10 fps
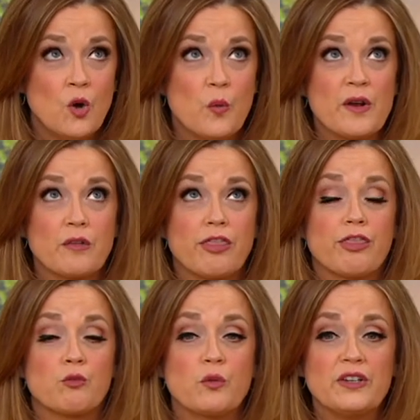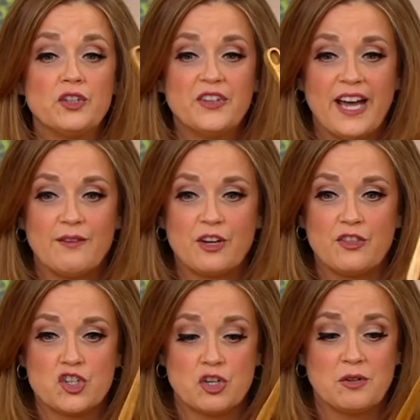we are thrilled to have it in
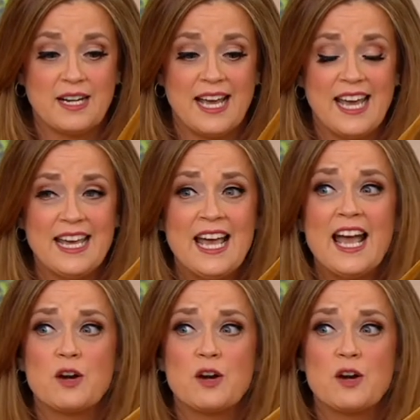the show today,